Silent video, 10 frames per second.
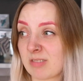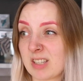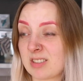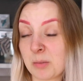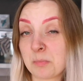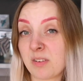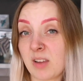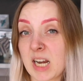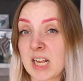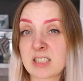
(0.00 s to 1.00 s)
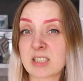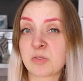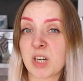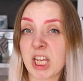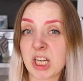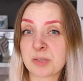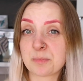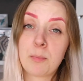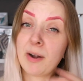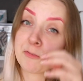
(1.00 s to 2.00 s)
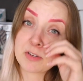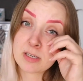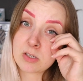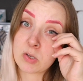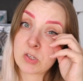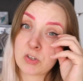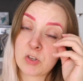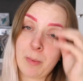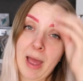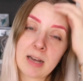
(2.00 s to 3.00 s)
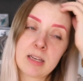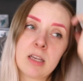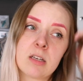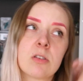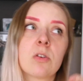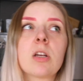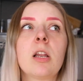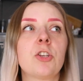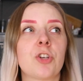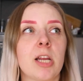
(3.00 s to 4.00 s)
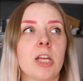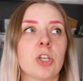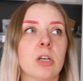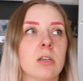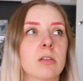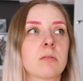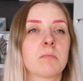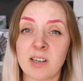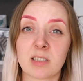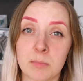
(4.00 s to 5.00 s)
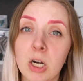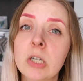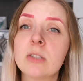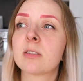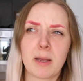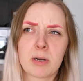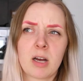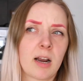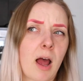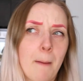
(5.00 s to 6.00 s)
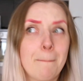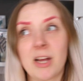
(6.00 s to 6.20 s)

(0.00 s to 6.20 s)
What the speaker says: It's simple and it tastes really good. For breakfast, it's also super handy because you could literally just buy some oats, buy a banana,